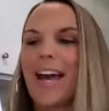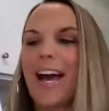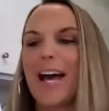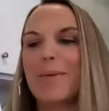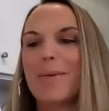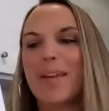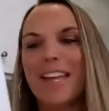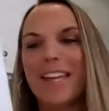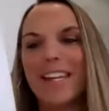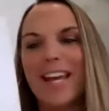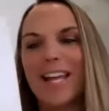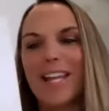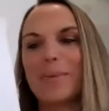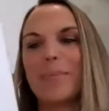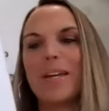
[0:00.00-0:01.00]
Um, in
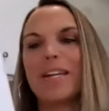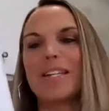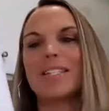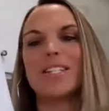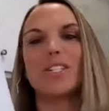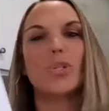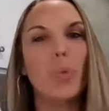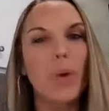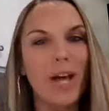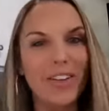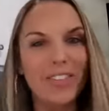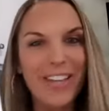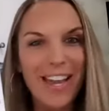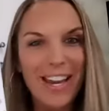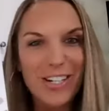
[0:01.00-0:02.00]
Element
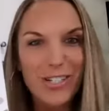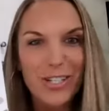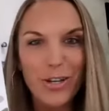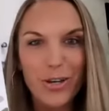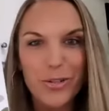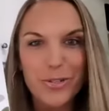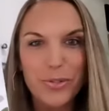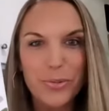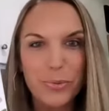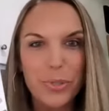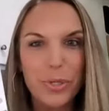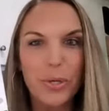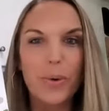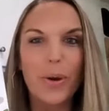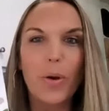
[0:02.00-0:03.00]
12, he actually goes
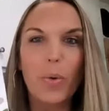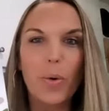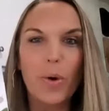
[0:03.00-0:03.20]
through